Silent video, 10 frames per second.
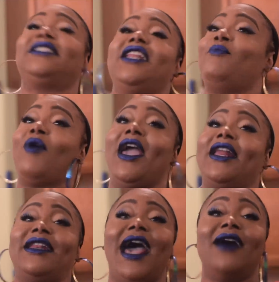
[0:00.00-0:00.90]
in it bringing
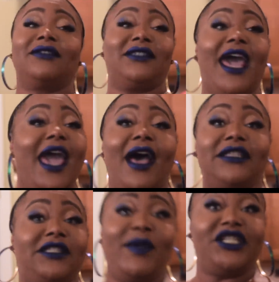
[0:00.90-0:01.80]
it downstairs,
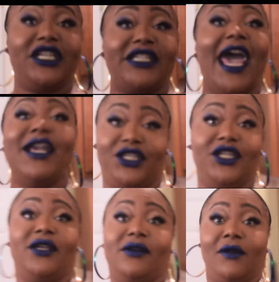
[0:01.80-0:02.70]
bitch. It's ancient.